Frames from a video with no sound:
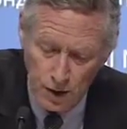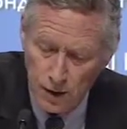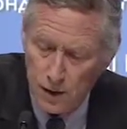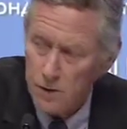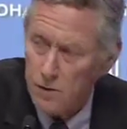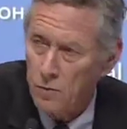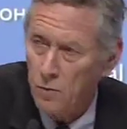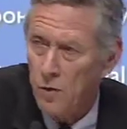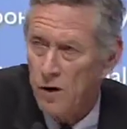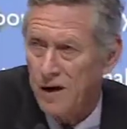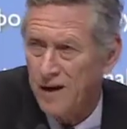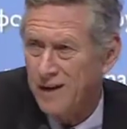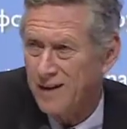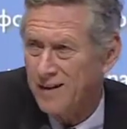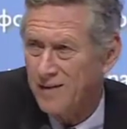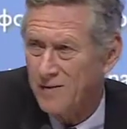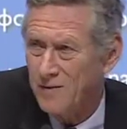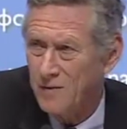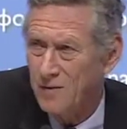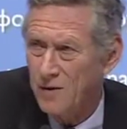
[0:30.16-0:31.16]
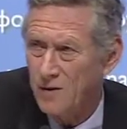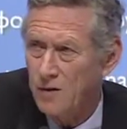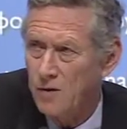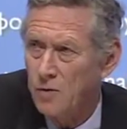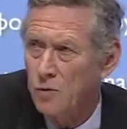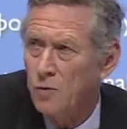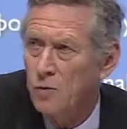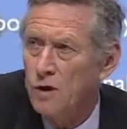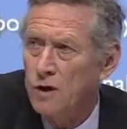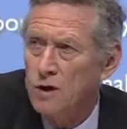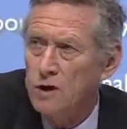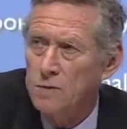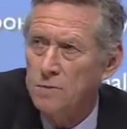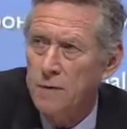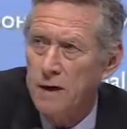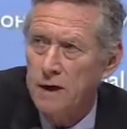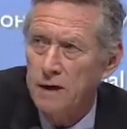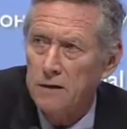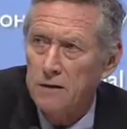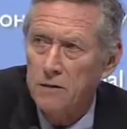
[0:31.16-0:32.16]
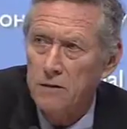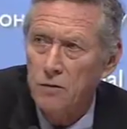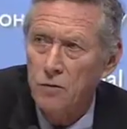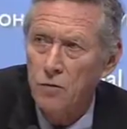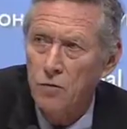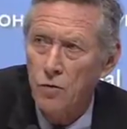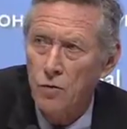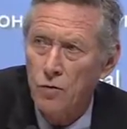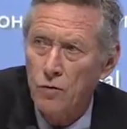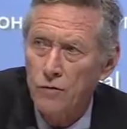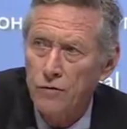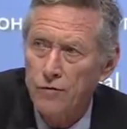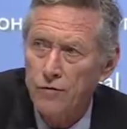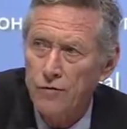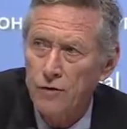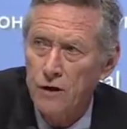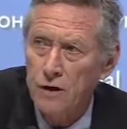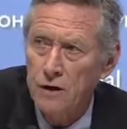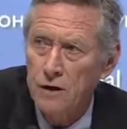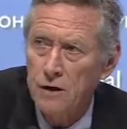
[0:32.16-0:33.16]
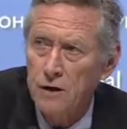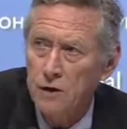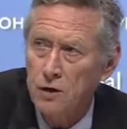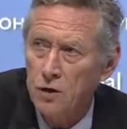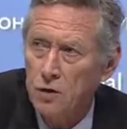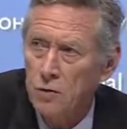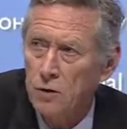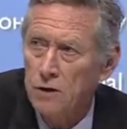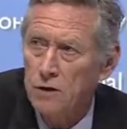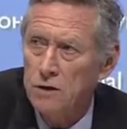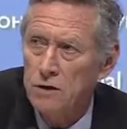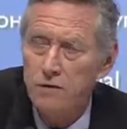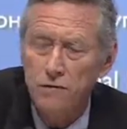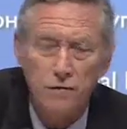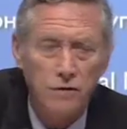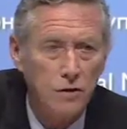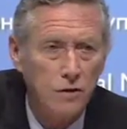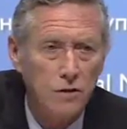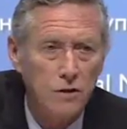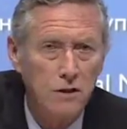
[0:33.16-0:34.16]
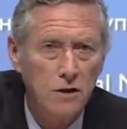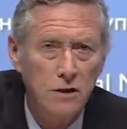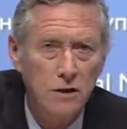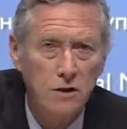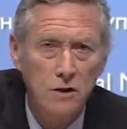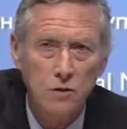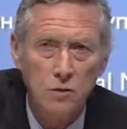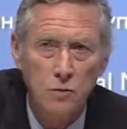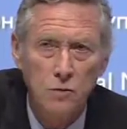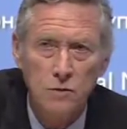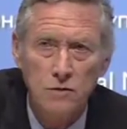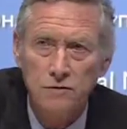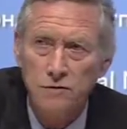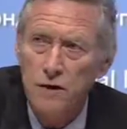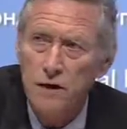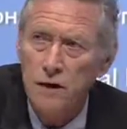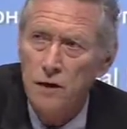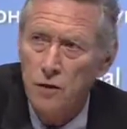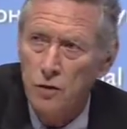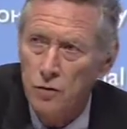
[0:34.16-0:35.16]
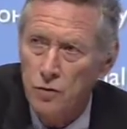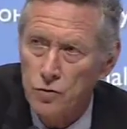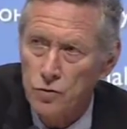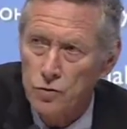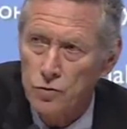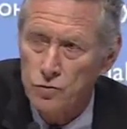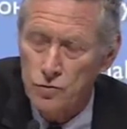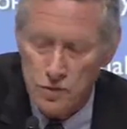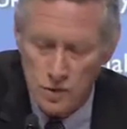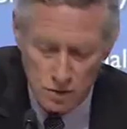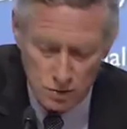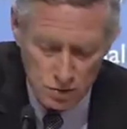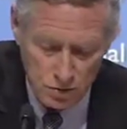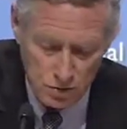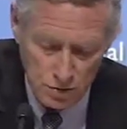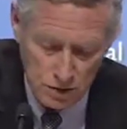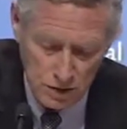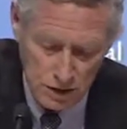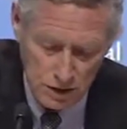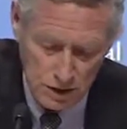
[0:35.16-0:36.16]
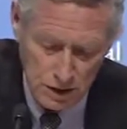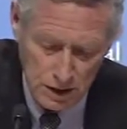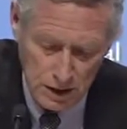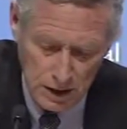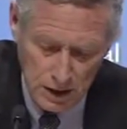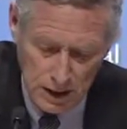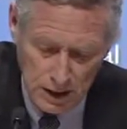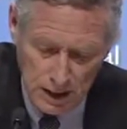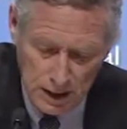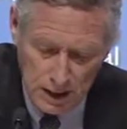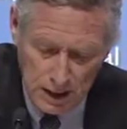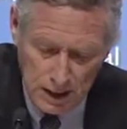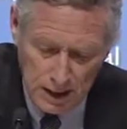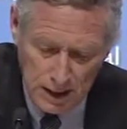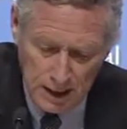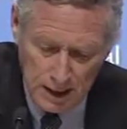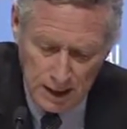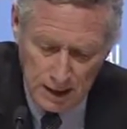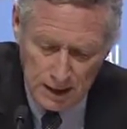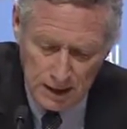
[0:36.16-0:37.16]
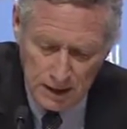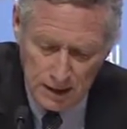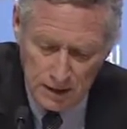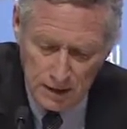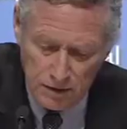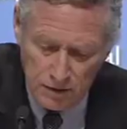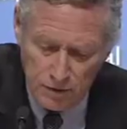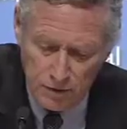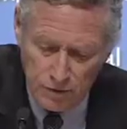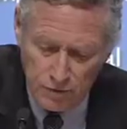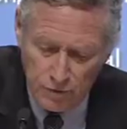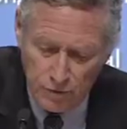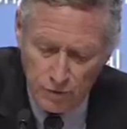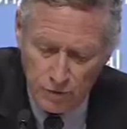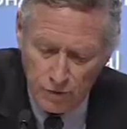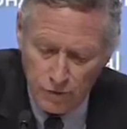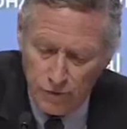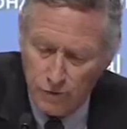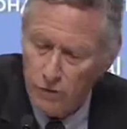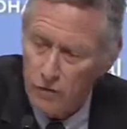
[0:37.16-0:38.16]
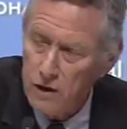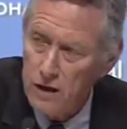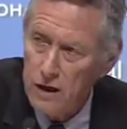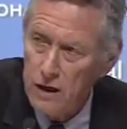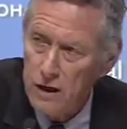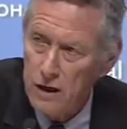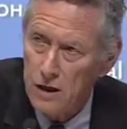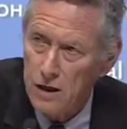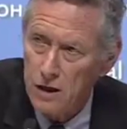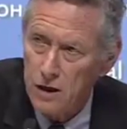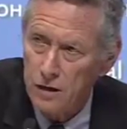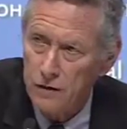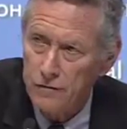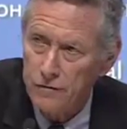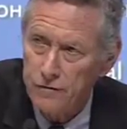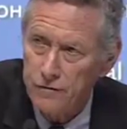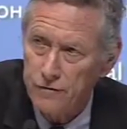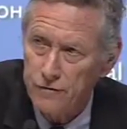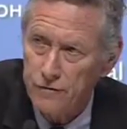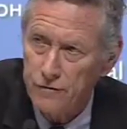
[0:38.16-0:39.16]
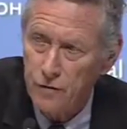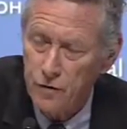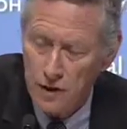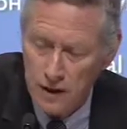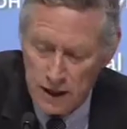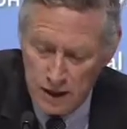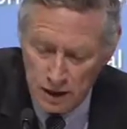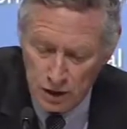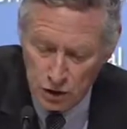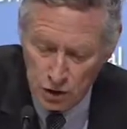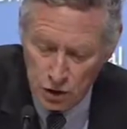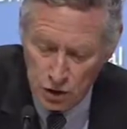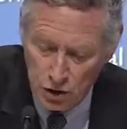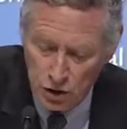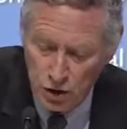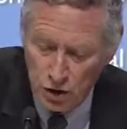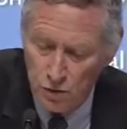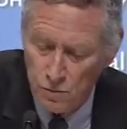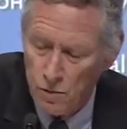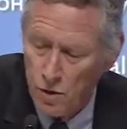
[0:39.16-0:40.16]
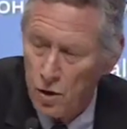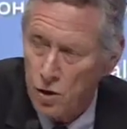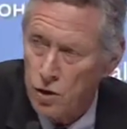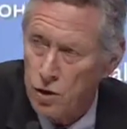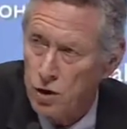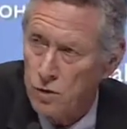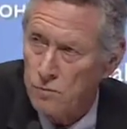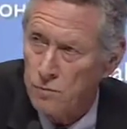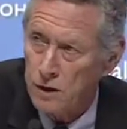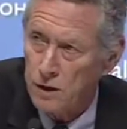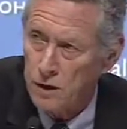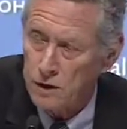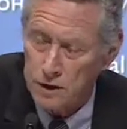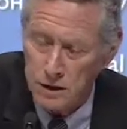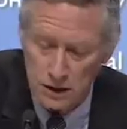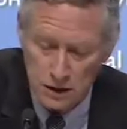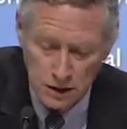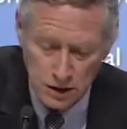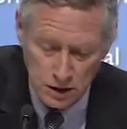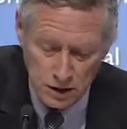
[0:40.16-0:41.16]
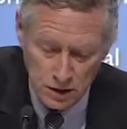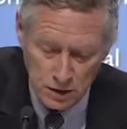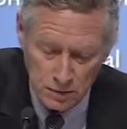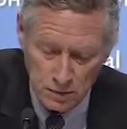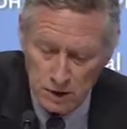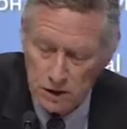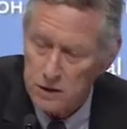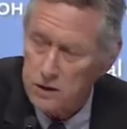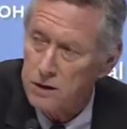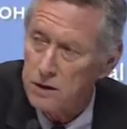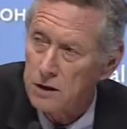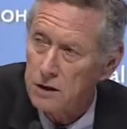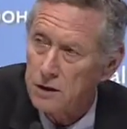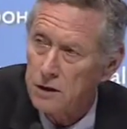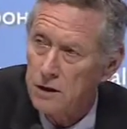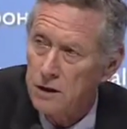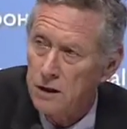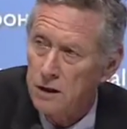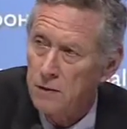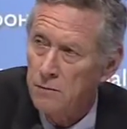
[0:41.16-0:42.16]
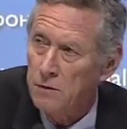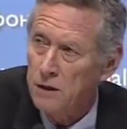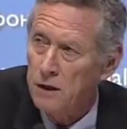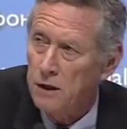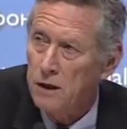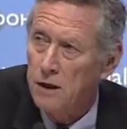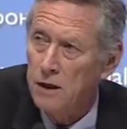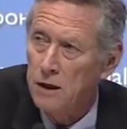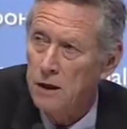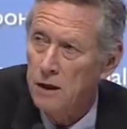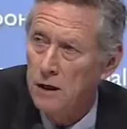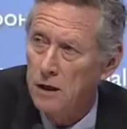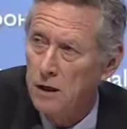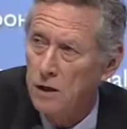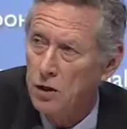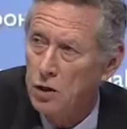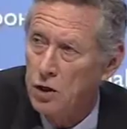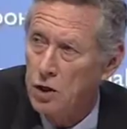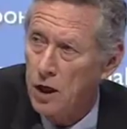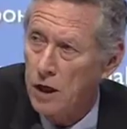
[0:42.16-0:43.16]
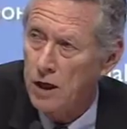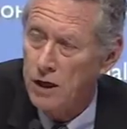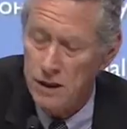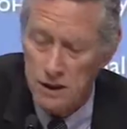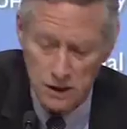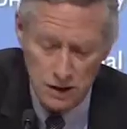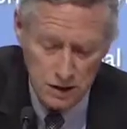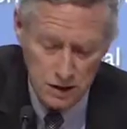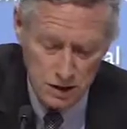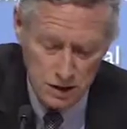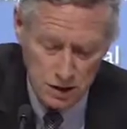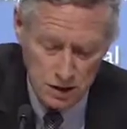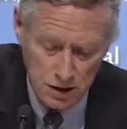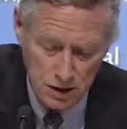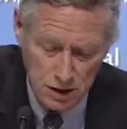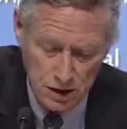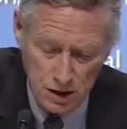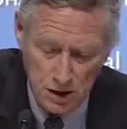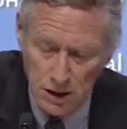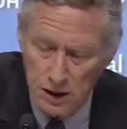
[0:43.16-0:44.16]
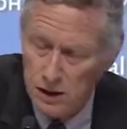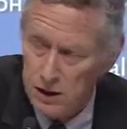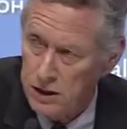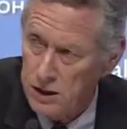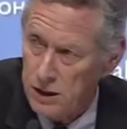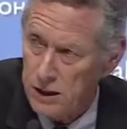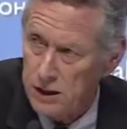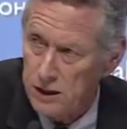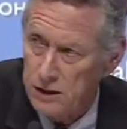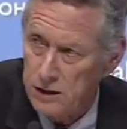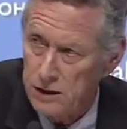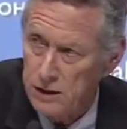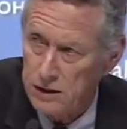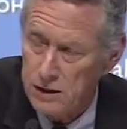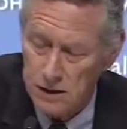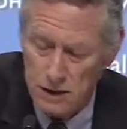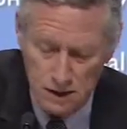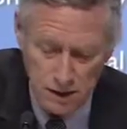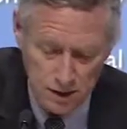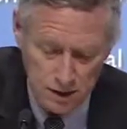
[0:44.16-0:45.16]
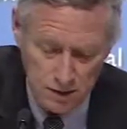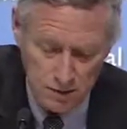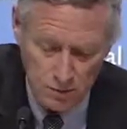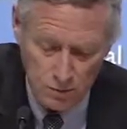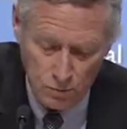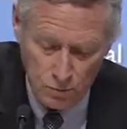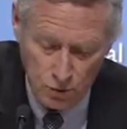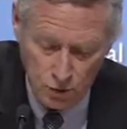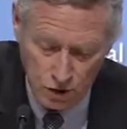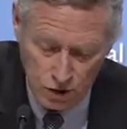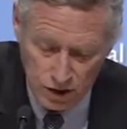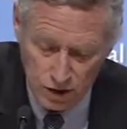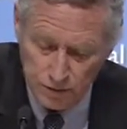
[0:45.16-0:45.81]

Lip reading: where we expect growth in 2013 to be very close to zero. And for three of the large emerging market economies, namely China, India, and Brazil.